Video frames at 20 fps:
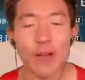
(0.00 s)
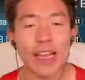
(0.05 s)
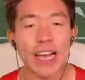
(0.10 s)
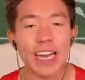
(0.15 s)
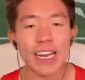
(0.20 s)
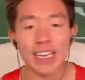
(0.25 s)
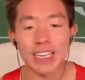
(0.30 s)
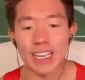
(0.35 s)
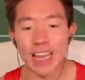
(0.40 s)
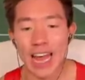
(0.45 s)
we
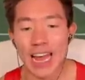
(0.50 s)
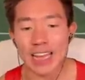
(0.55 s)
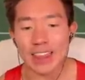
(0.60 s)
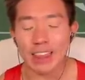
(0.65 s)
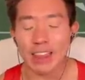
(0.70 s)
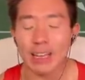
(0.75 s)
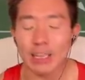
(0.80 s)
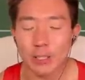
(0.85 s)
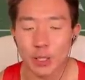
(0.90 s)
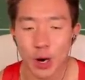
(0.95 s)
get a
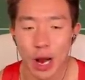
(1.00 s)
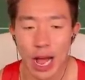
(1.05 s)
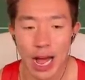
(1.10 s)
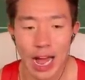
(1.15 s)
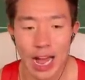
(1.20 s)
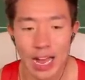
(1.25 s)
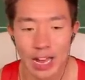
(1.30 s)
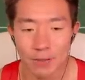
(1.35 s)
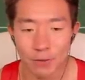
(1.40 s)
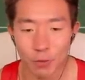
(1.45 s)
lengthy
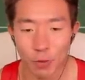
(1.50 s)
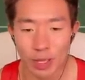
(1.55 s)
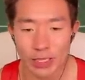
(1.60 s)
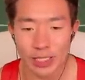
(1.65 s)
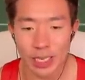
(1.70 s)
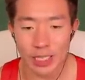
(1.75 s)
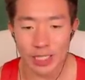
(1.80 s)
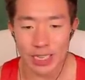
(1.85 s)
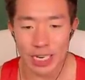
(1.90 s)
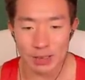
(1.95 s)
drive, one
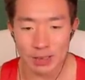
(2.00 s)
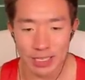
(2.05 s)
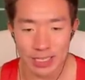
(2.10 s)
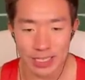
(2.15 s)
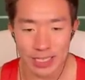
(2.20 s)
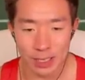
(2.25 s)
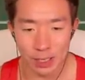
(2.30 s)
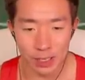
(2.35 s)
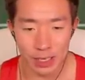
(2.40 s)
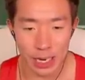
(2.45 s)
touchdown could
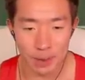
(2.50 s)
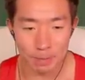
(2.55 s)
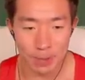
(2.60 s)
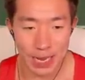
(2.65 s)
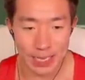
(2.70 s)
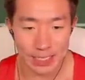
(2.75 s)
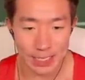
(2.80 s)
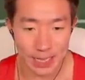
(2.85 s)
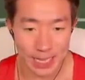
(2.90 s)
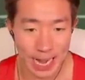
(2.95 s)
seal it up.
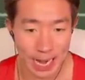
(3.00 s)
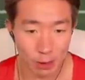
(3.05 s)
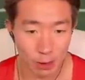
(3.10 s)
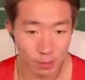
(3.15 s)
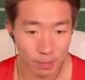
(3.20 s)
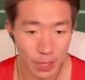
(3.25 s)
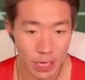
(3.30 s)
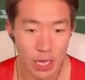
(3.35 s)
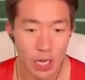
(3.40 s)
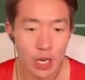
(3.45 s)
Back to the
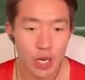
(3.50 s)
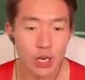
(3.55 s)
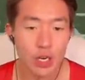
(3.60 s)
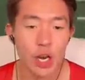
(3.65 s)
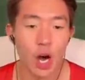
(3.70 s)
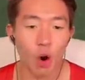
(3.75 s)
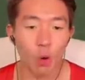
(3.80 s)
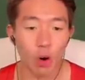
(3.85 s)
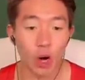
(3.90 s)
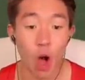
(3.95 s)
counter.
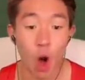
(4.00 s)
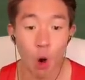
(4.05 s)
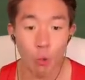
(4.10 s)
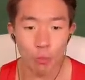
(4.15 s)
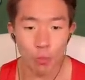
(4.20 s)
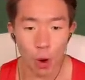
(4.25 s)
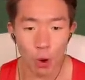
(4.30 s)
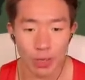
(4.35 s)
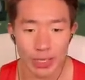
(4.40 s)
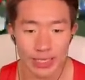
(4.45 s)
Nowhere.
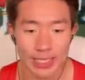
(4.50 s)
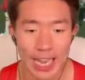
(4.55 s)
Oh, broken